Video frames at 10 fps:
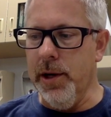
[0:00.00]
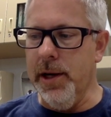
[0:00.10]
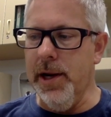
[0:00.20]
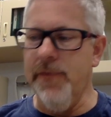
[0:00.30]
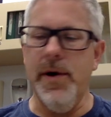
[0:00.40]

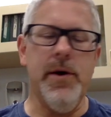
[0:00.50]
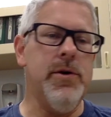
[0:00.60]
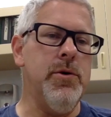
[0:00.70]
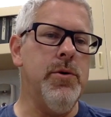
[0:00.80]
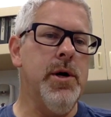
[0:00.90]
and I
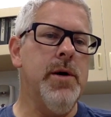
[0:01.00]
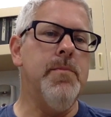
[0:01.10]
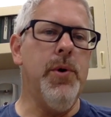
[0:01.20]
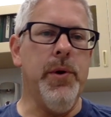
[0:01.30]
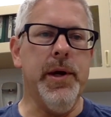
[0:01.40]
value
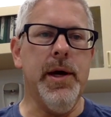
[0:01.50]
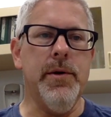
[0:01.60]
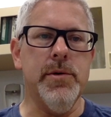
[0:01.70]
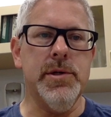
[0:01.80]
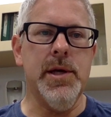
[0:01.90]
building
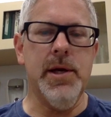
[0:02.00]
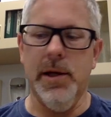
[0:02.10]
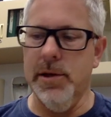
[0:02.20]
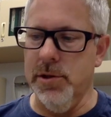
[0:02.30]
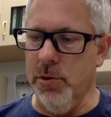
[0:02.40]

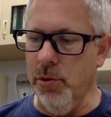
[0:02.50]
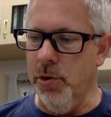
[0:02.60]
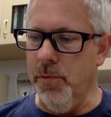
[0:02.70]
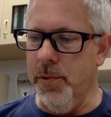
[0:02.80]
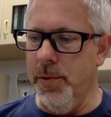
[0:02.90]
understanding as a group,